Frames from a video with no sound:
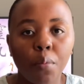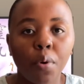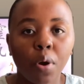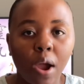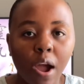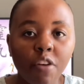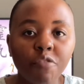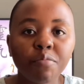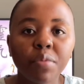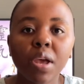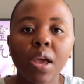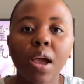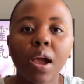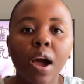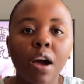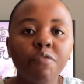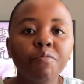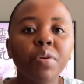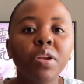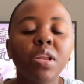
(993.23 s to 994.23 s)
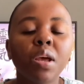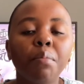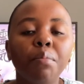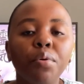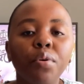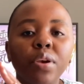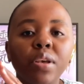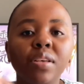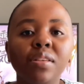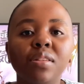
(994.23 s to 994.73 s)
government
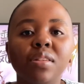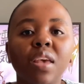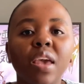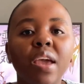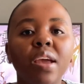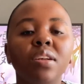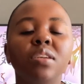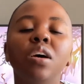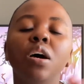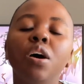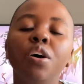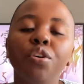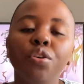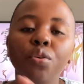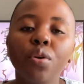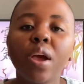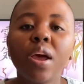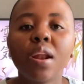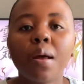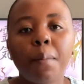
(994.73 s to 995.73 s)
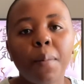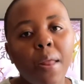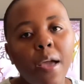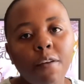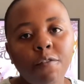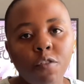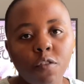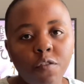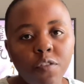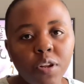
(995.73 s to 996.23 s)
employees get, you can apply
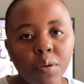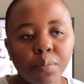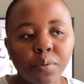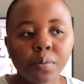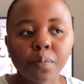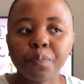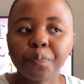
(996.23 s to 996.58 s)
for Flips.